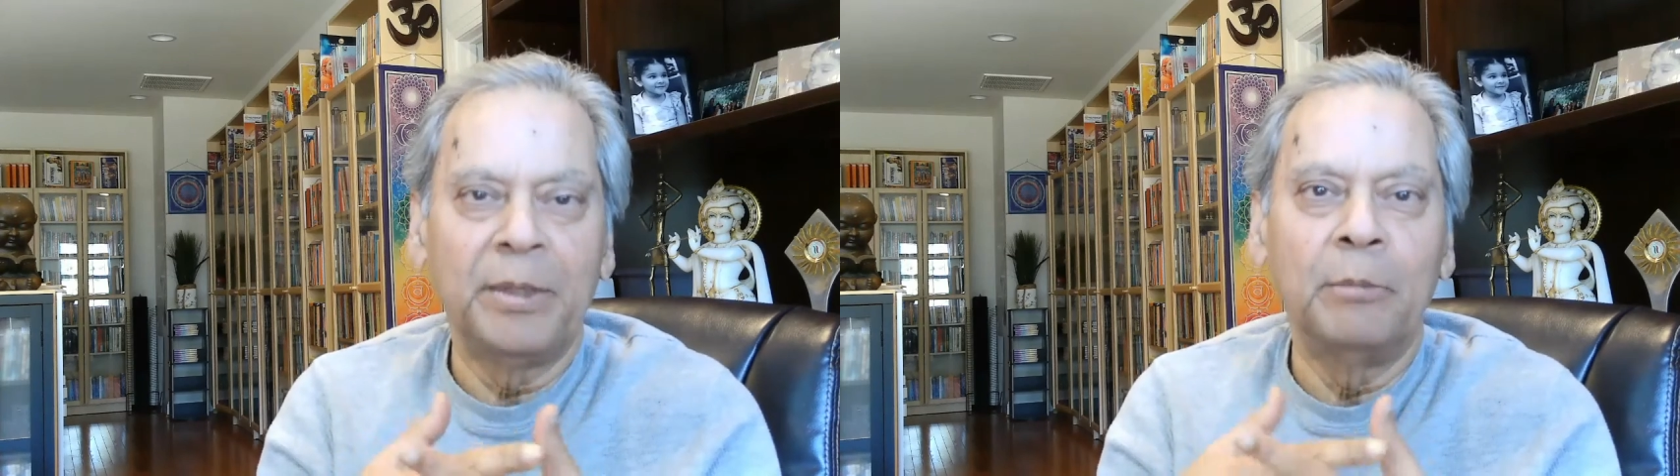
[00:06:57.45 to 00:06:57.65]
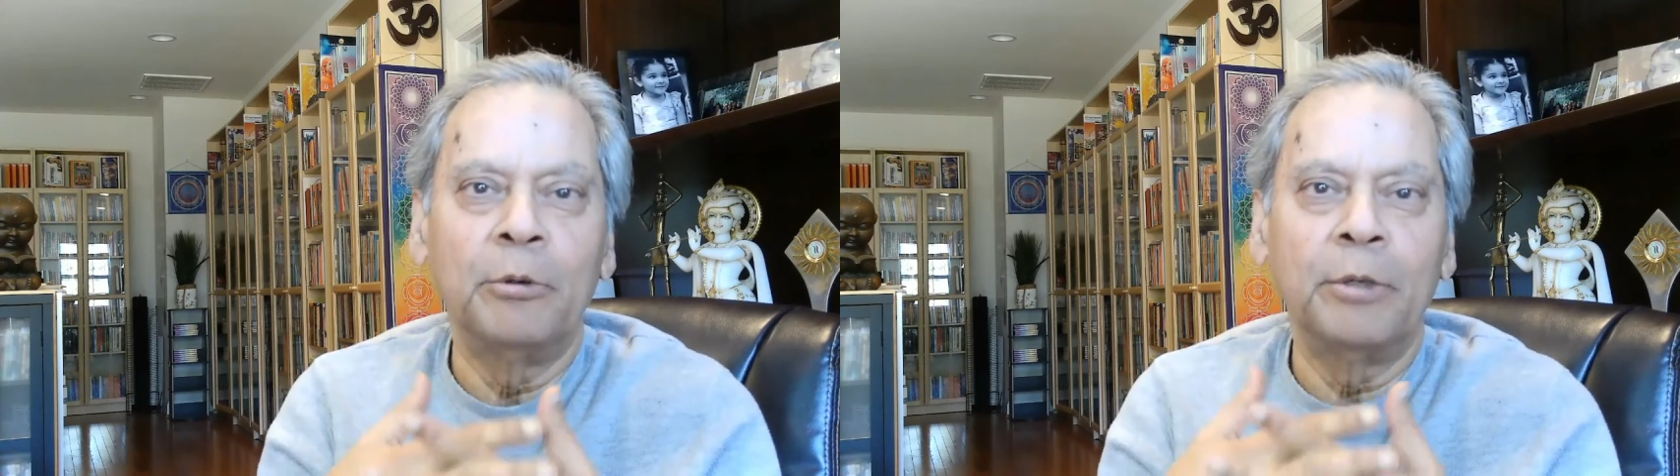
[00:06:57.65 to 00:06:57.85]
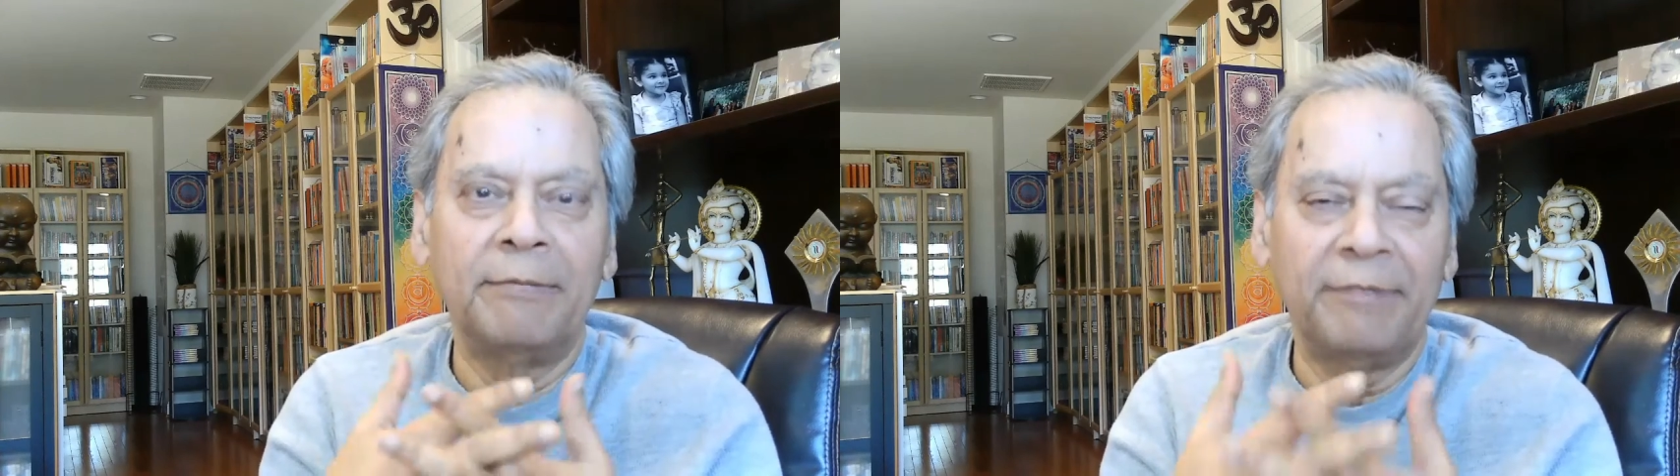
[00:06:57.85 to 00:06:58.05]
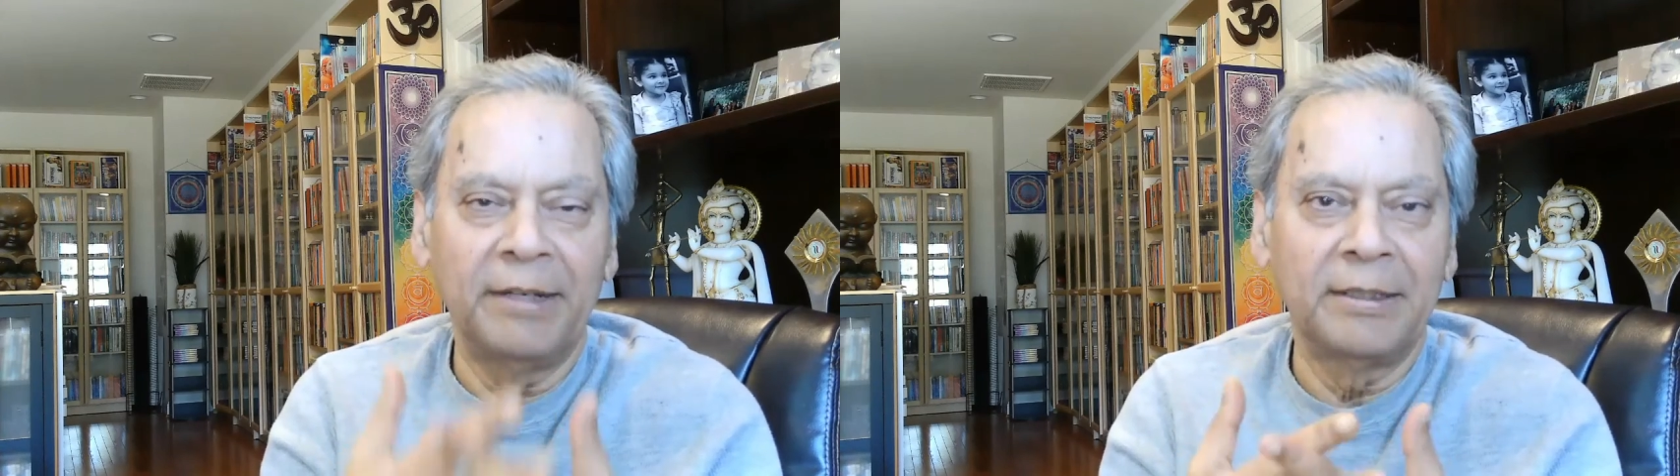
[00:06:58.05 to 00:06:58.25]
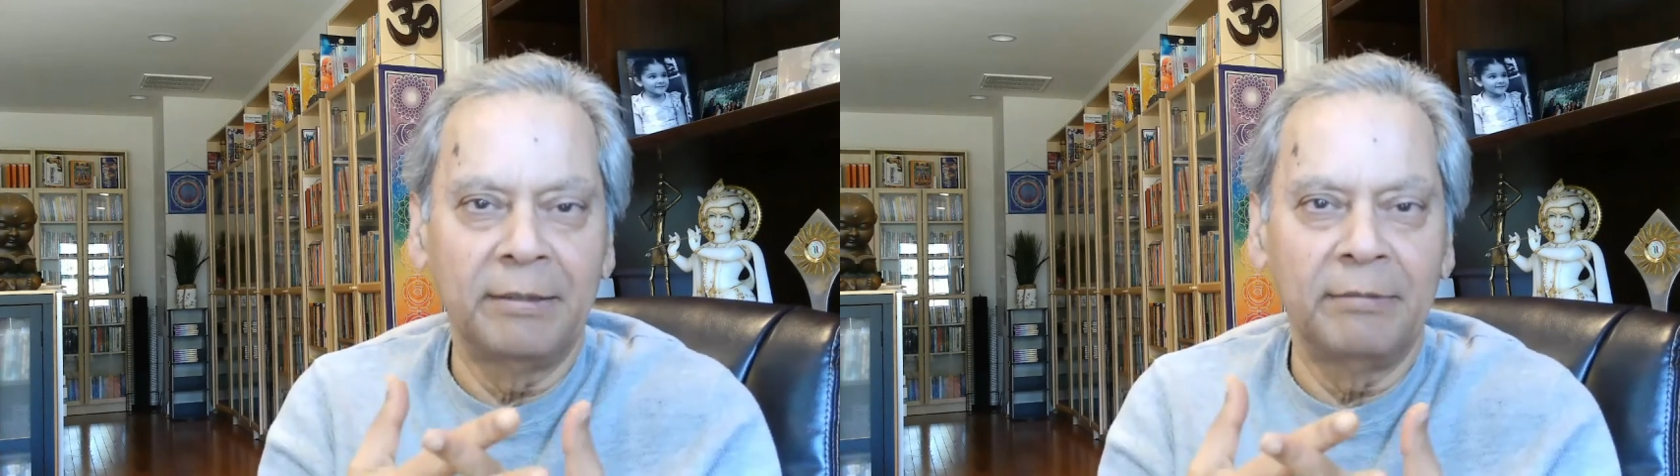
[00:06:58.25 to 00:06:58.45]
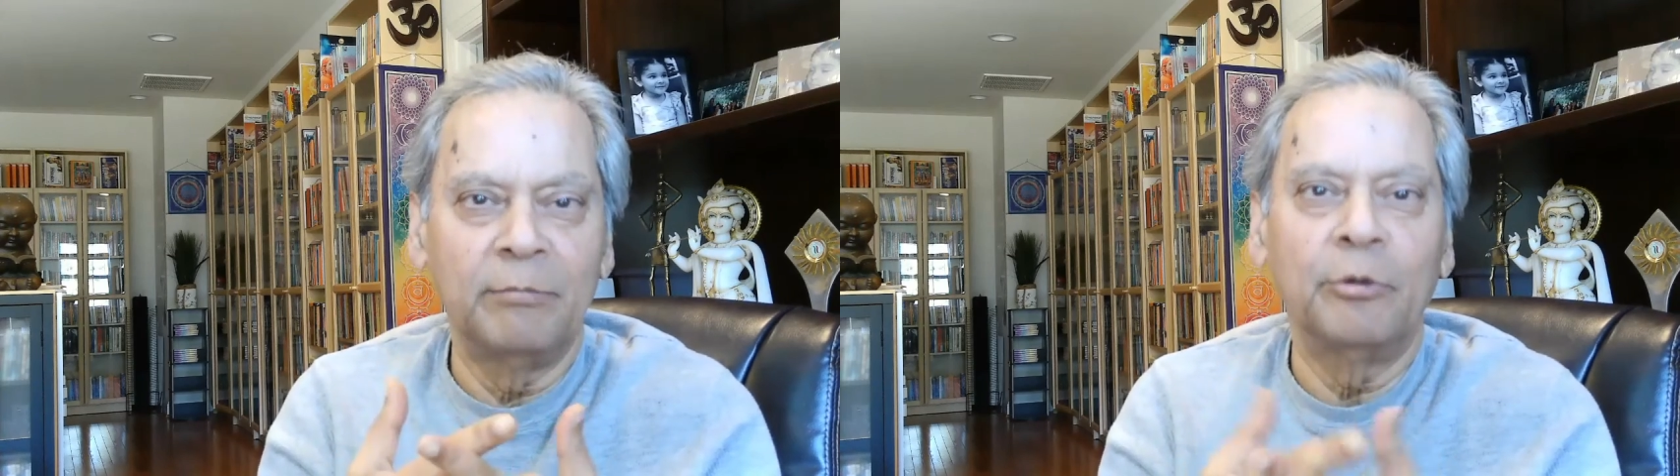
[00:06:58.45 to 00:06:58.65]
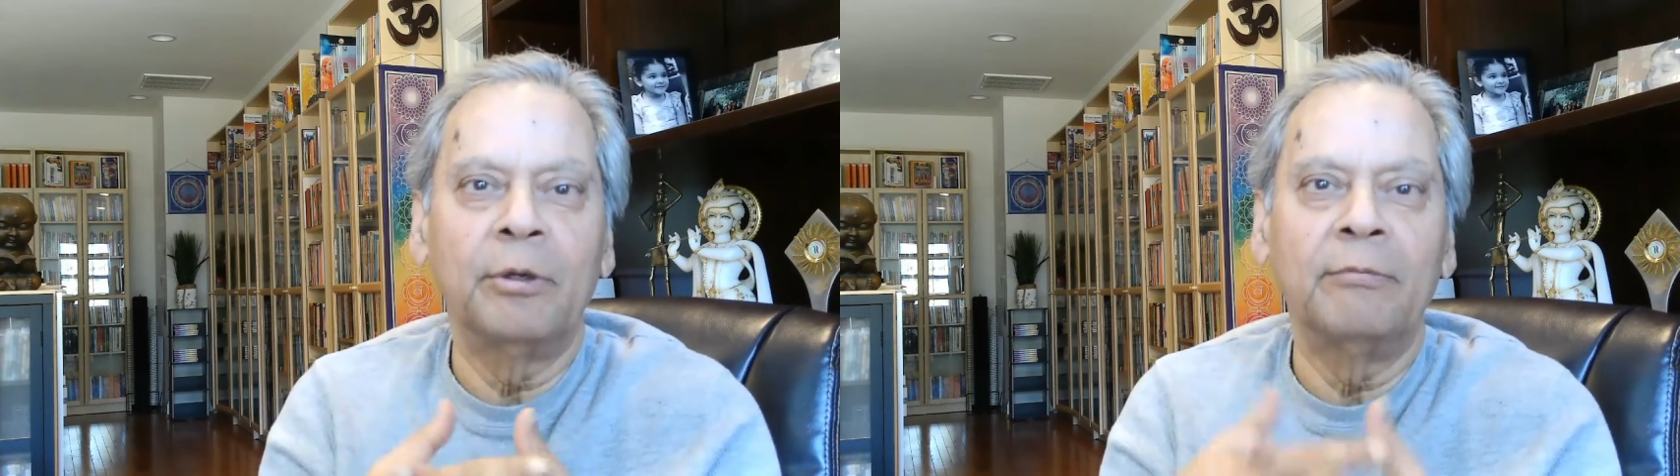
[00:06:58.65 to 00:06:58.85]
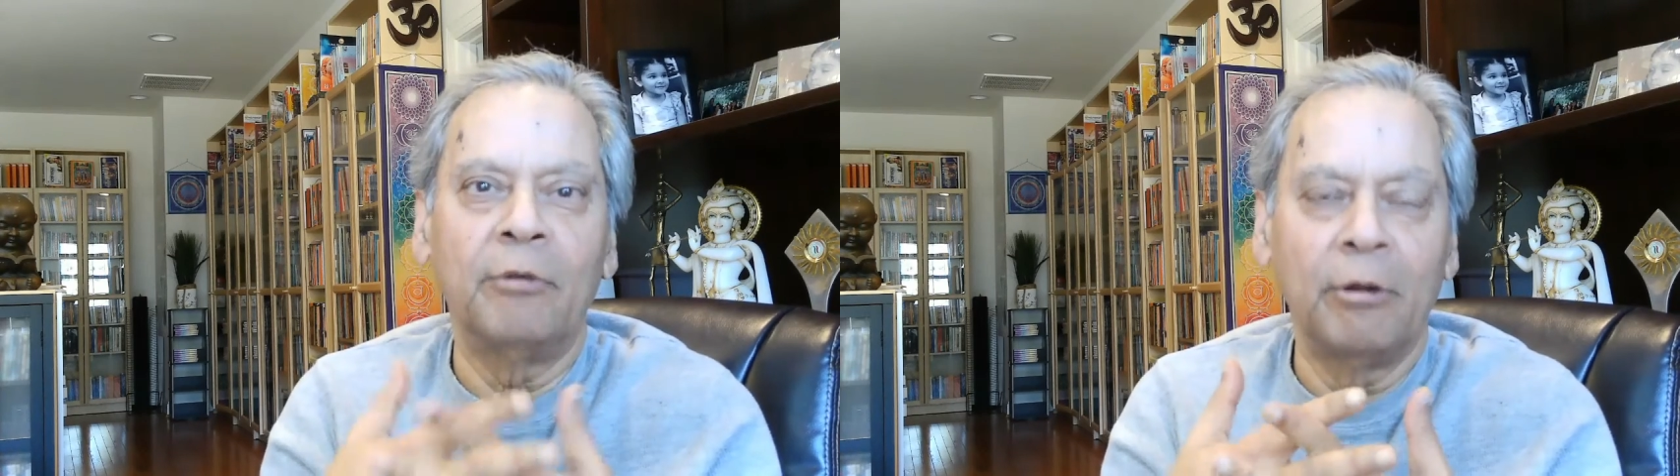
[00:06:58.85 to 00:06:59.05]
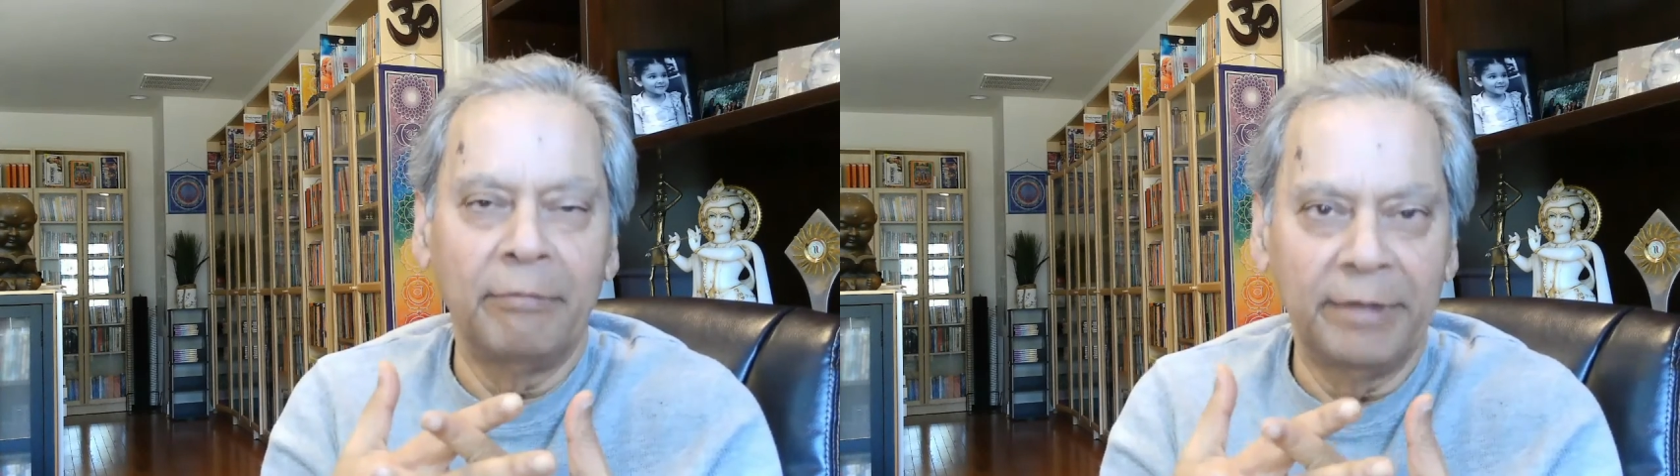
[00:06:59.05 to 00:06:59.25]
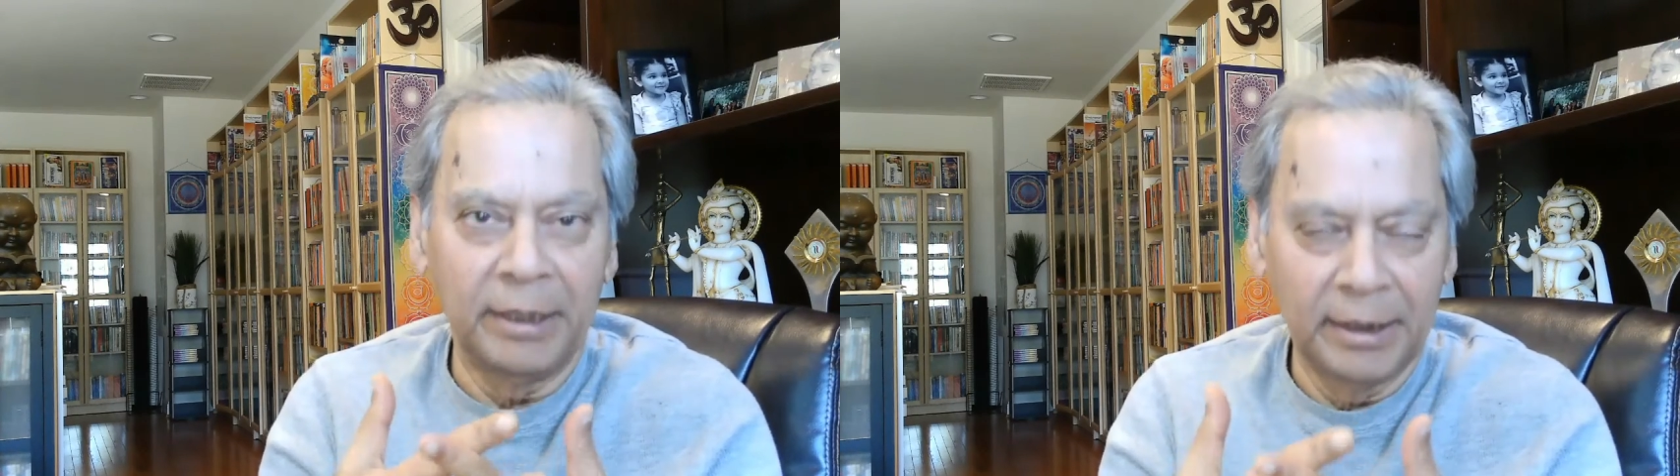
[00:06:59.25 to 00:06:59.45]
more effective, more
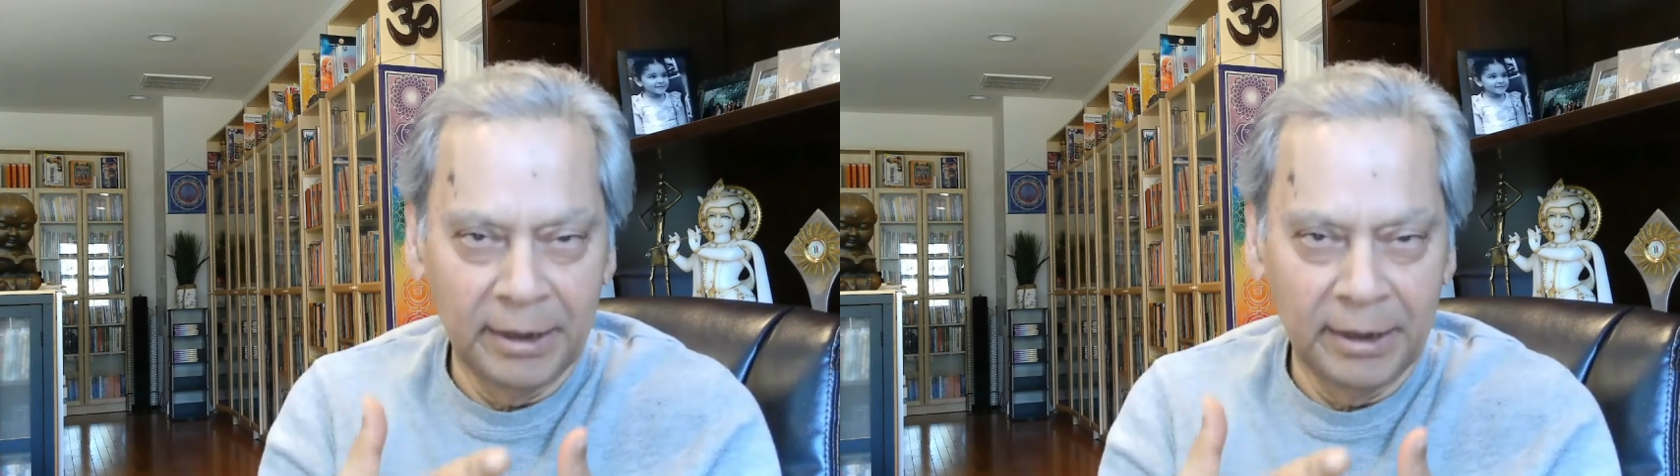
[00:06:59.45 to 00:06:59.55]
evolving